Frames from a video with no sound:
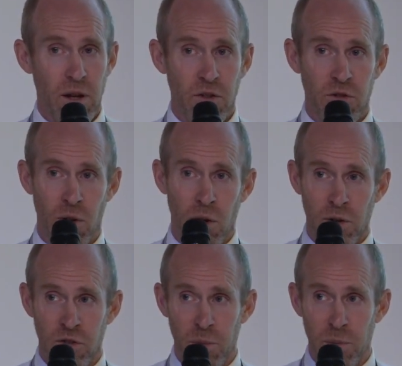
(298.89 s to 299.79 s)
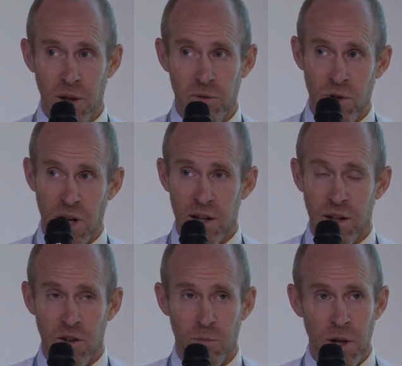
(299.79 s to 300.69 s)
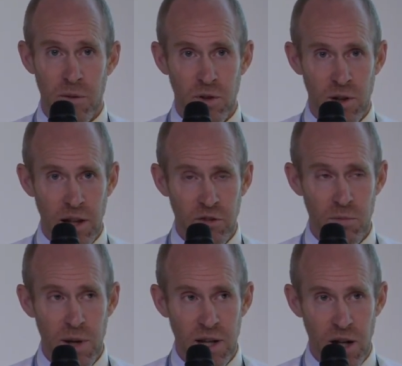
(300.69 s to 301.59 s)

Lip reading: So lots of people have good ideas, but unless you make it